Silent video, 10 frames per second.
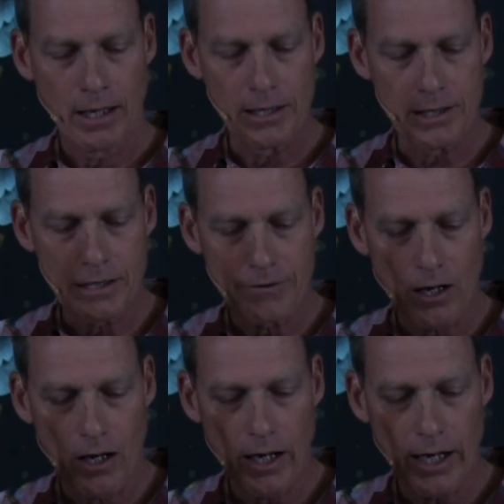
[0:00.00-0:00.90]
He says,
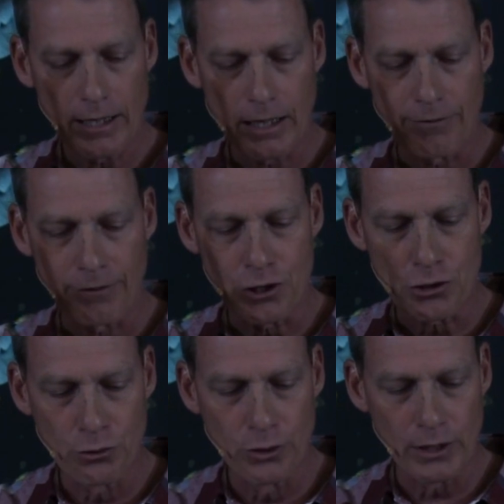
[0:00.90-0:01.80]
For
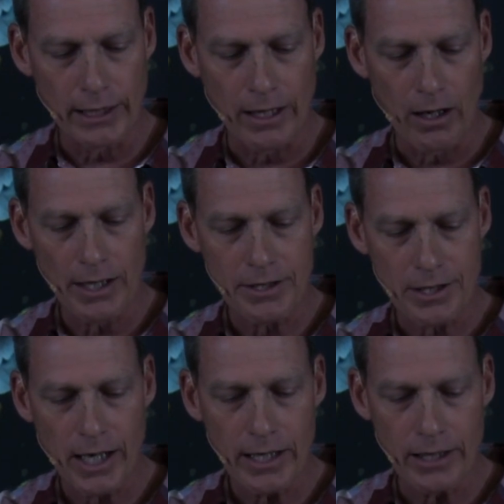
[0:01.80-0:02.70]
truly I
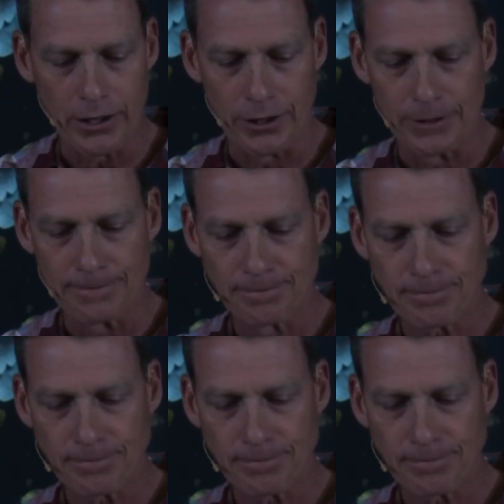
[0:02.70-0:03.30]
say to you,